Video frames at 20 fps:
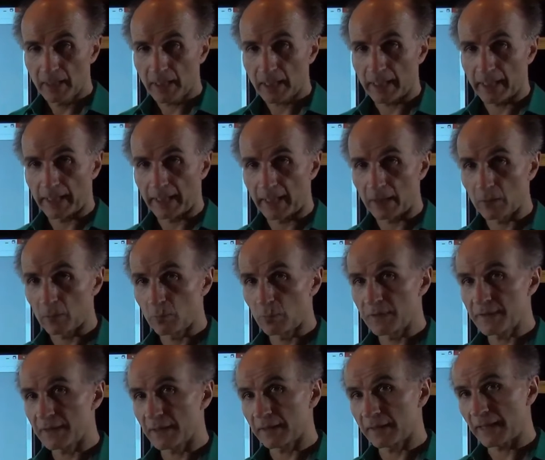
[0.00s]
And we
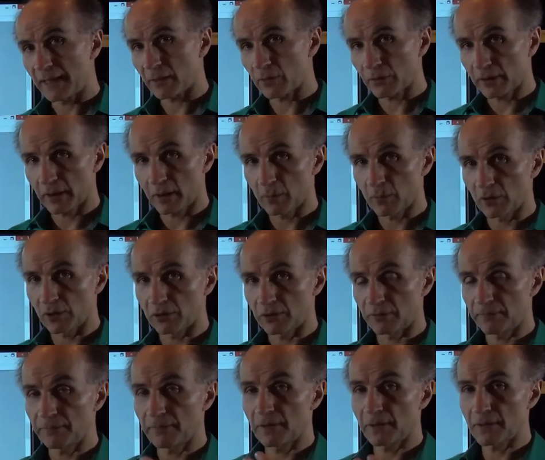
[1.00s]
said that, okay, we're going to
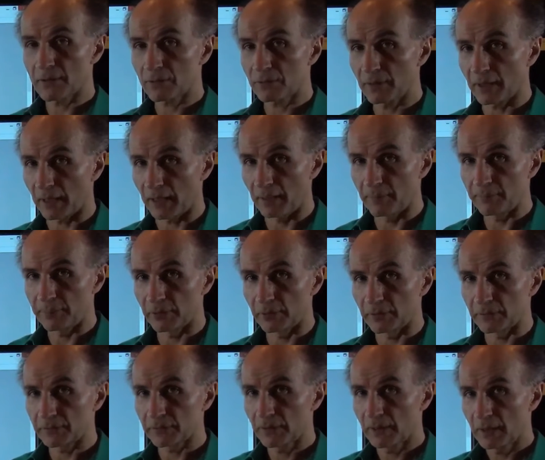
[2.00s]
refer this to the
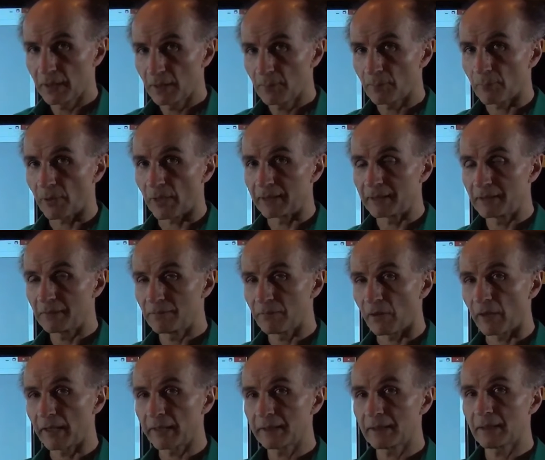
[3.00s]
input by
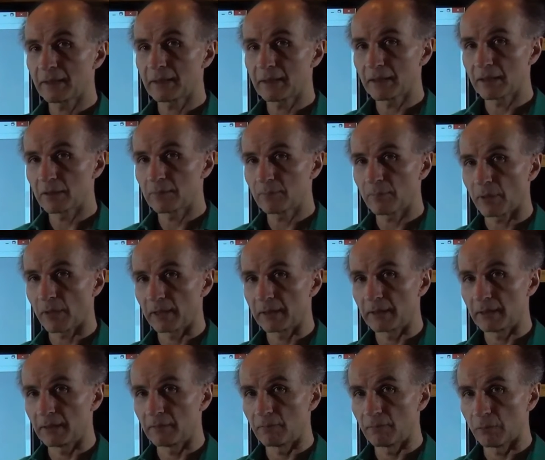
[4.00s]
dividing it by
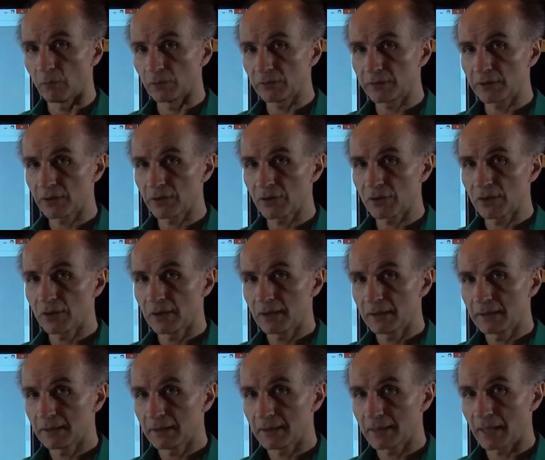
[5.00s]
the voltage
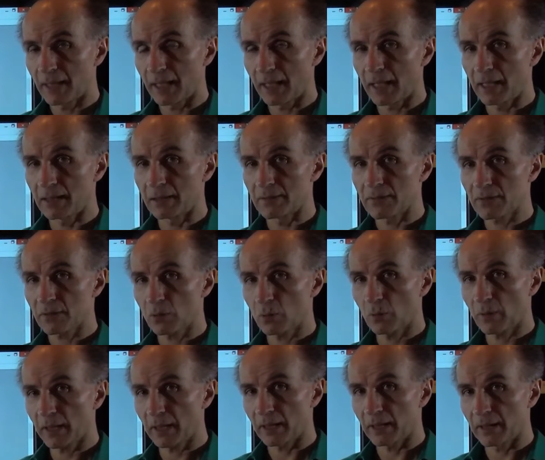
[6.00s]
gain
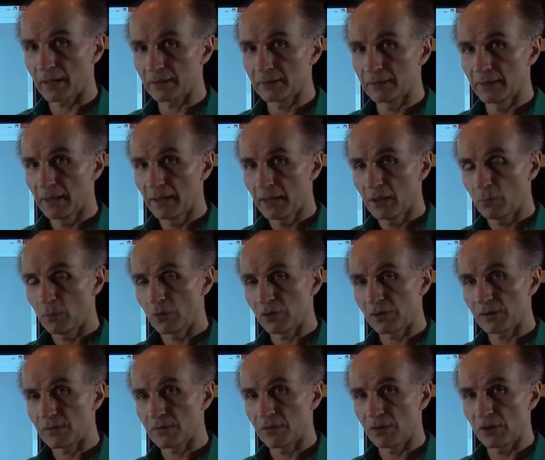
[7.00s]
squared,
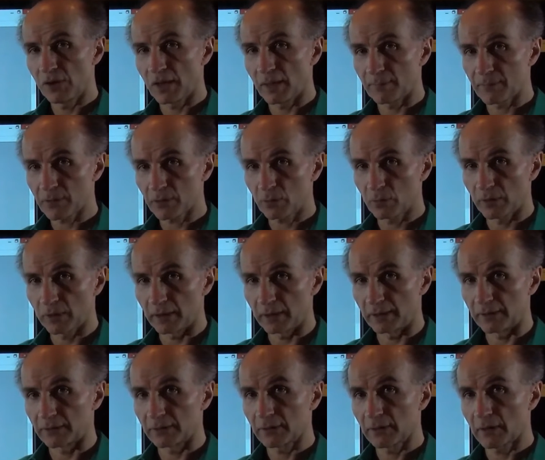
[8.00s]
which is GM
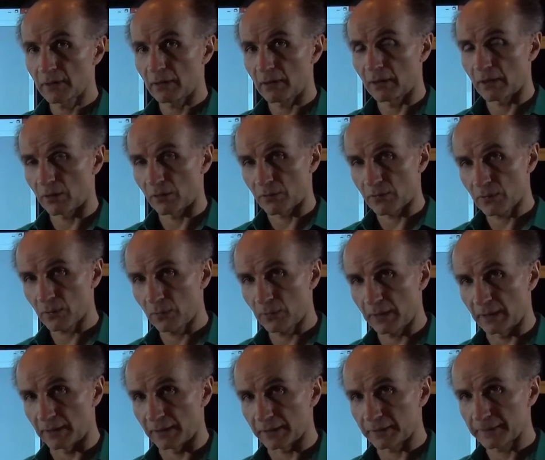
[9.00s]
squared RO
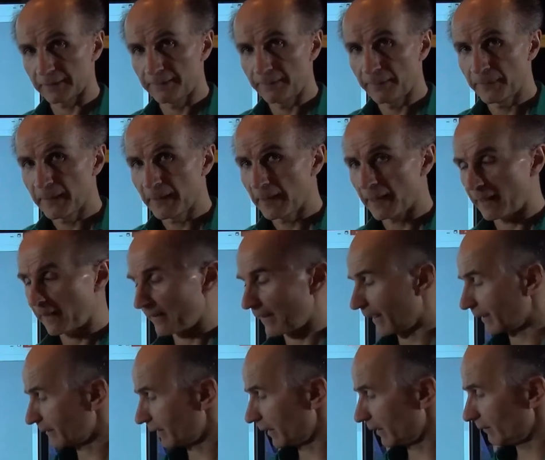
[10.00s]
squared. And
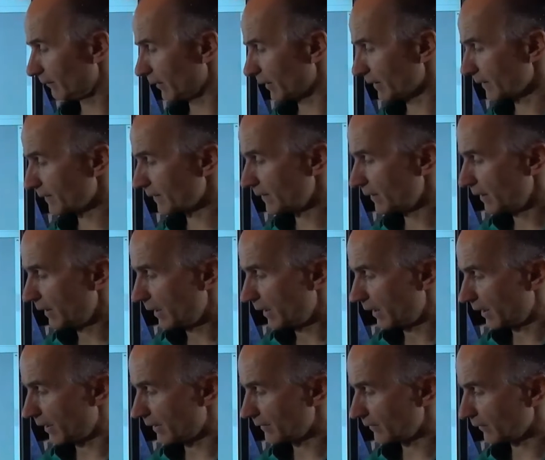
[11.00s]
that gave us
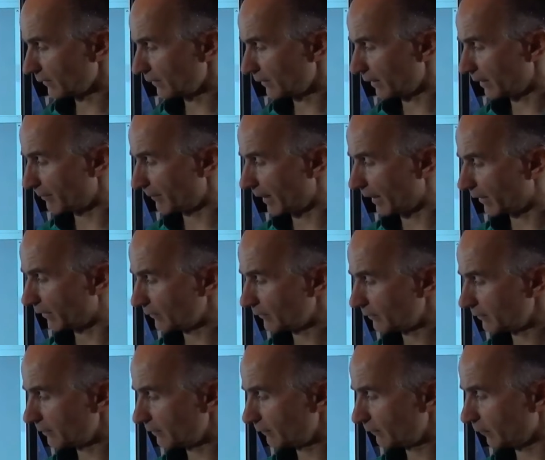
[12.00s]
a certain
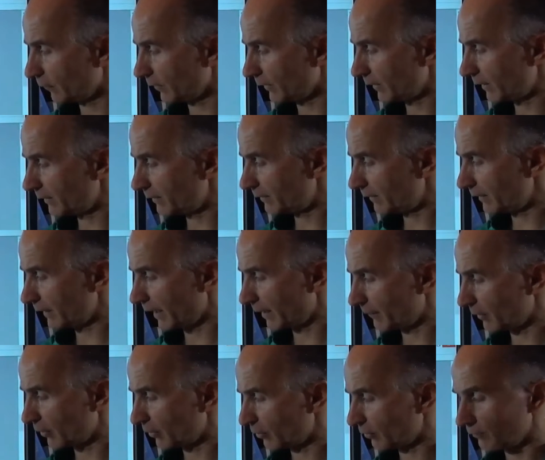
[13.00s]
amount, 4 kT
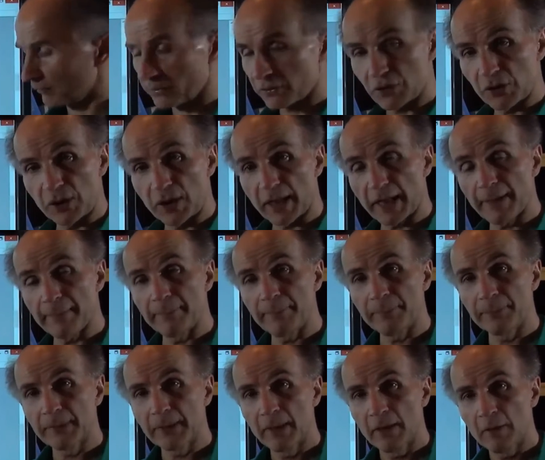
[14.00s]
gamma over GM,
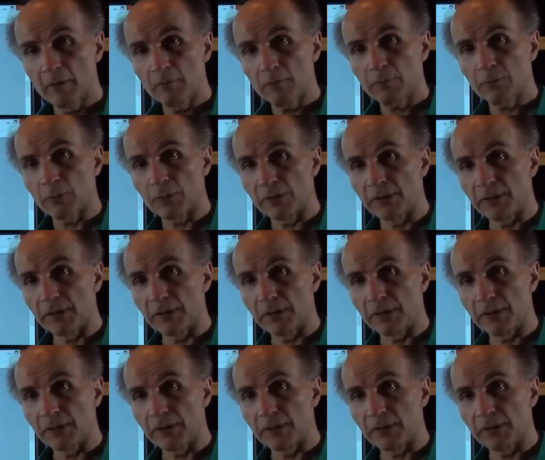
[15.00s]
for